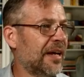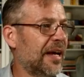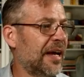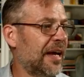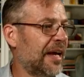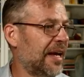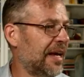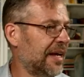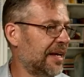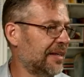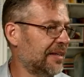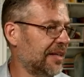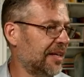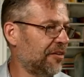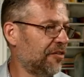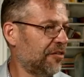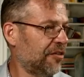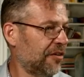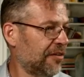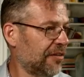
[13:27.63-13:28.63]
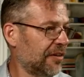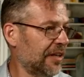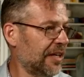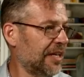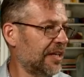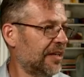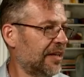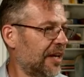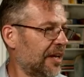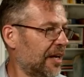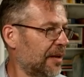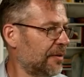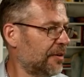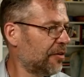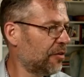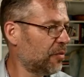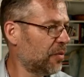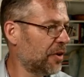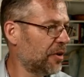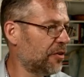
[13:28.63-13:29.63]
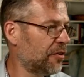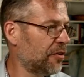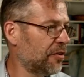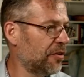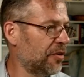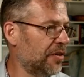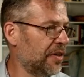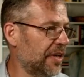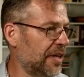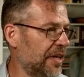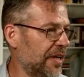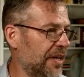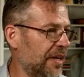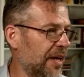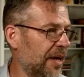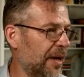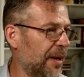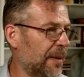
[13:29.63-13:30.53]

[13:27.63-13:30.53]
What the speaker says: and let's just link that. I just want to do the